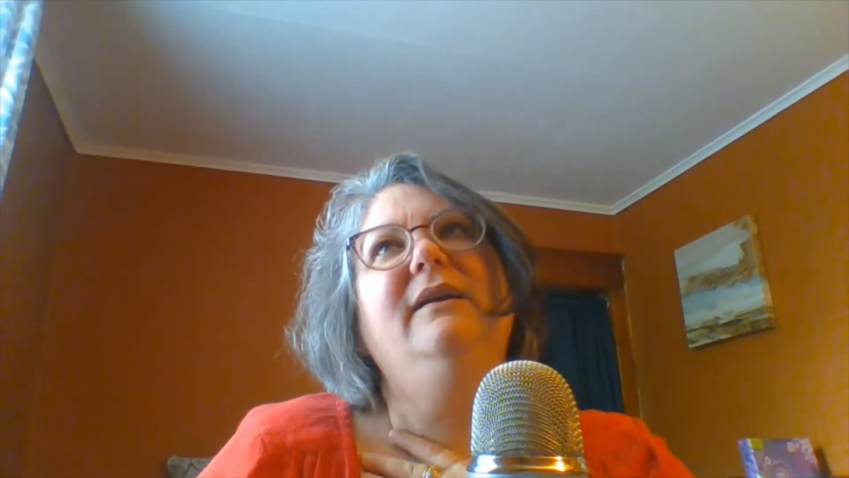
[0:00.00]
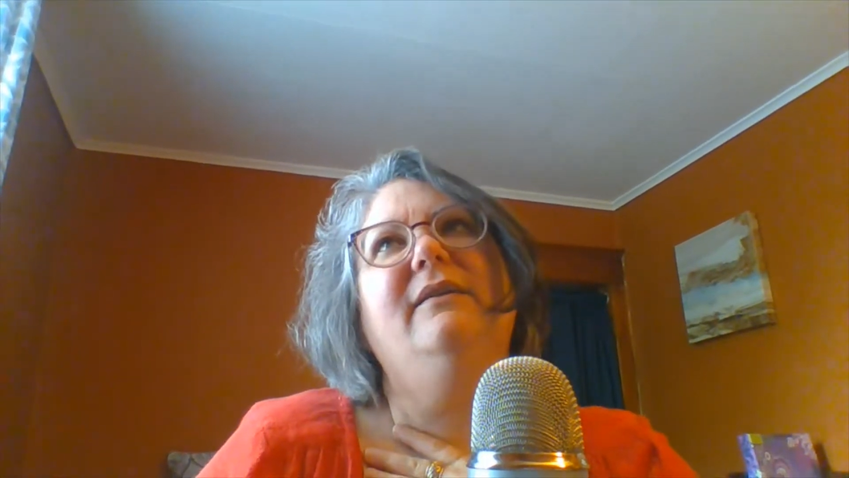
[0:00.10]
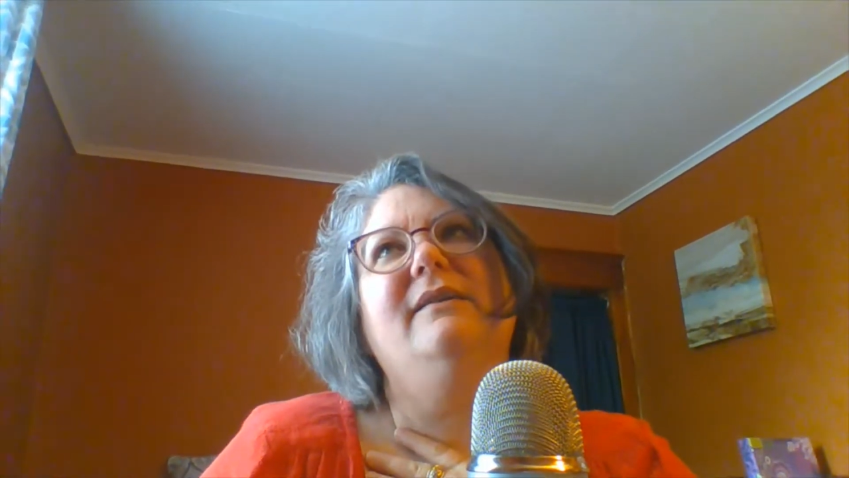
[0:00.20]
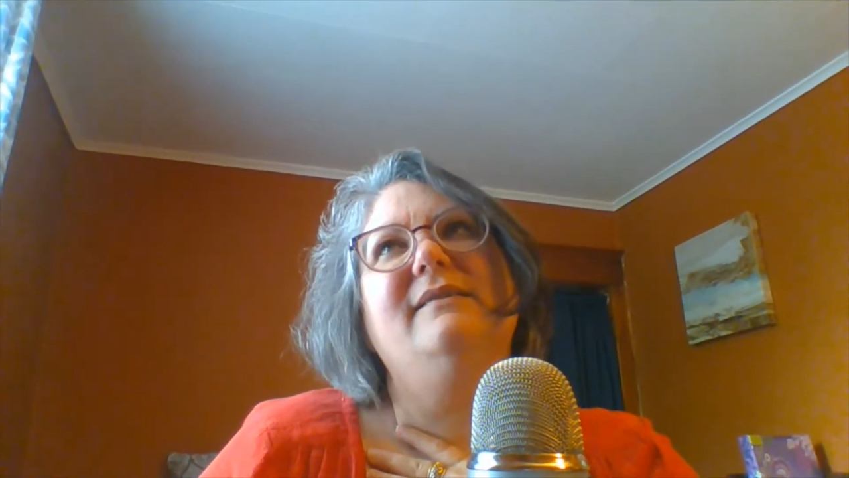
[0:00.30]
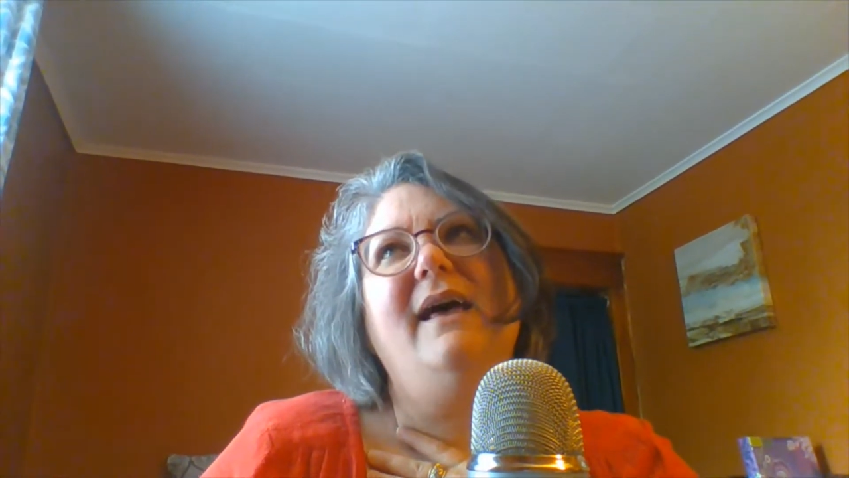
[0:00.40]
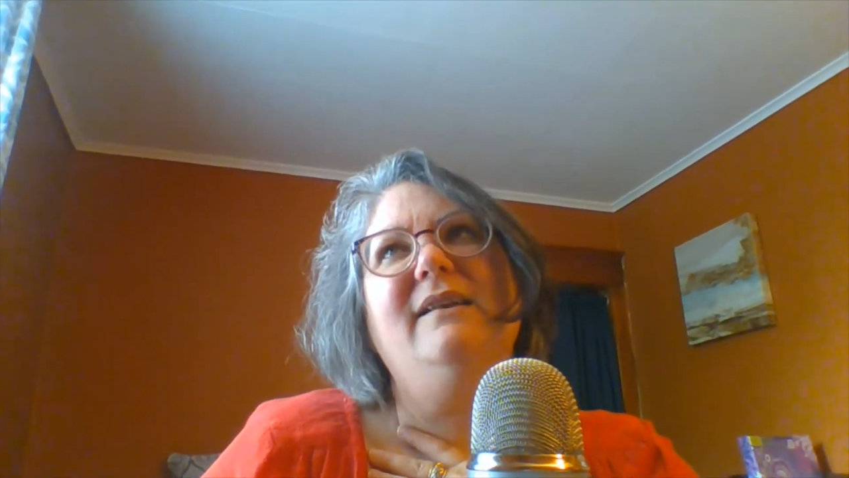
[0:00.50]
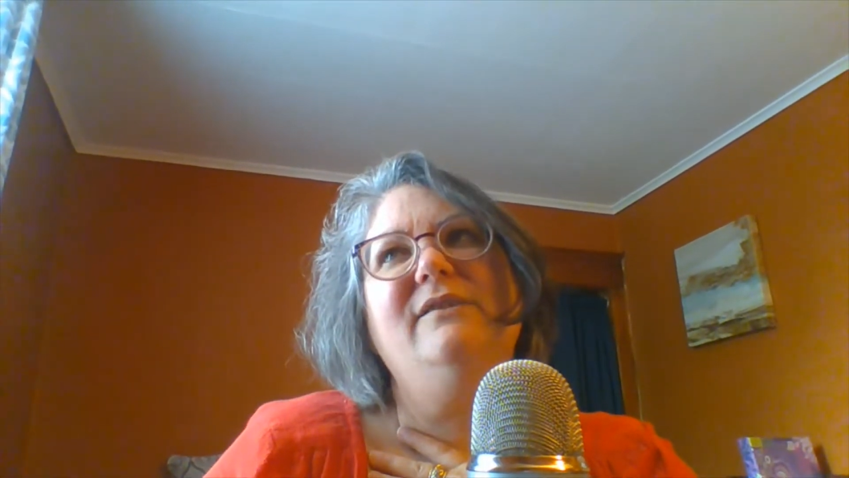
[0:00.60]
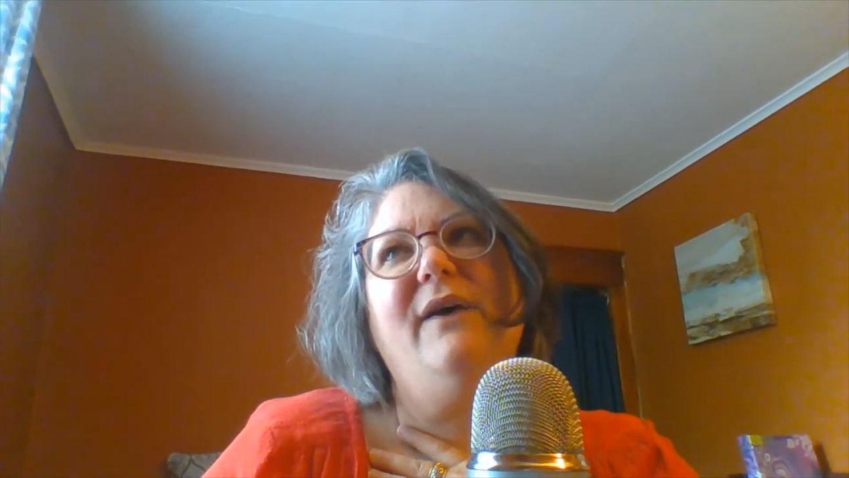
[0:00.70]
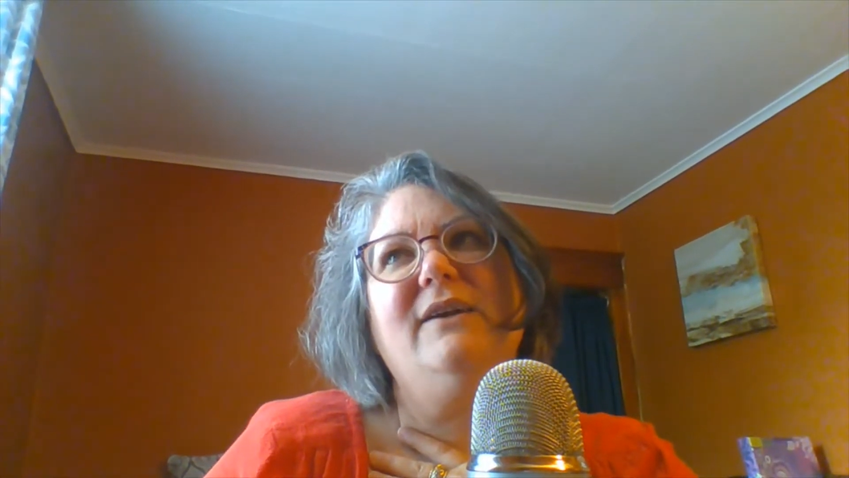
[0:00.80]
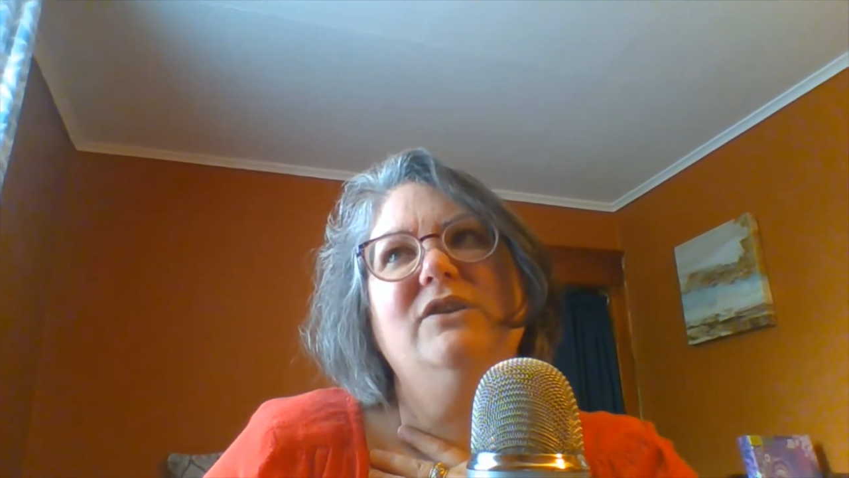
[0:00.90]
of the
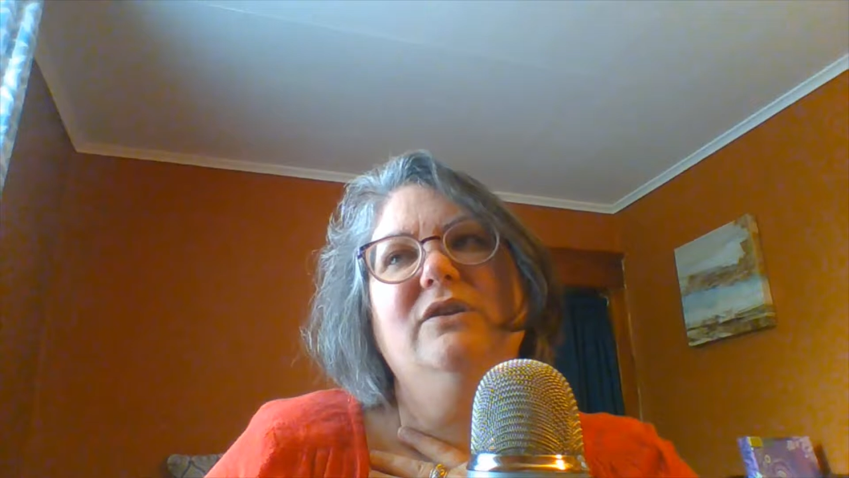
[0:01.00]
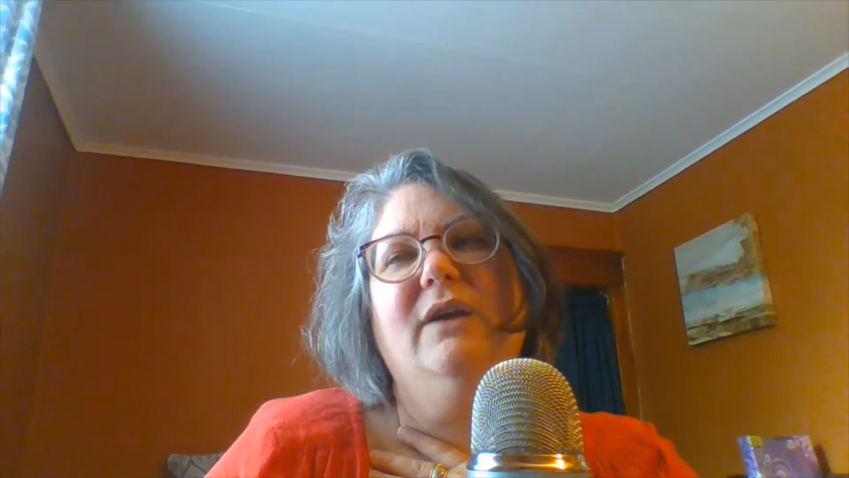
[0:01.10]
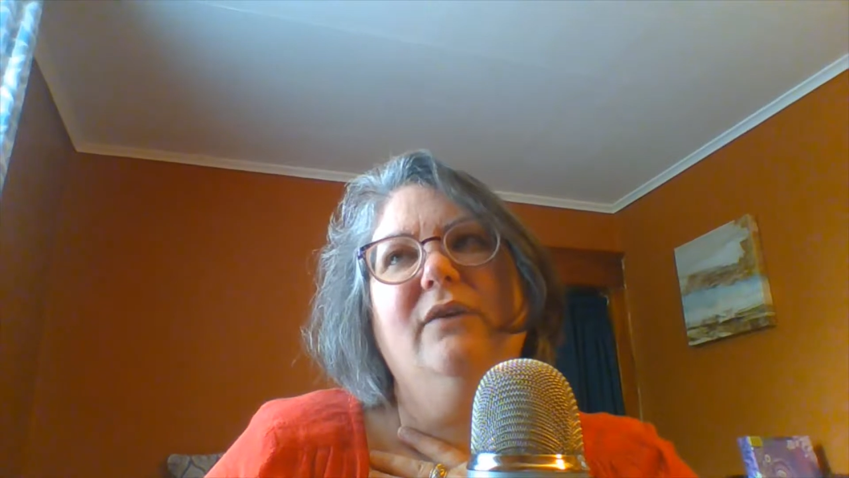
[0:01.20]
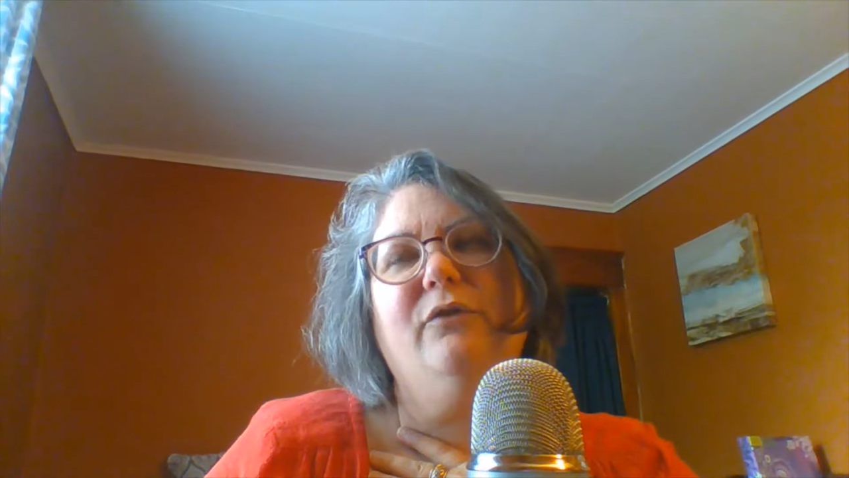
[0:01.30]
satisfaction you get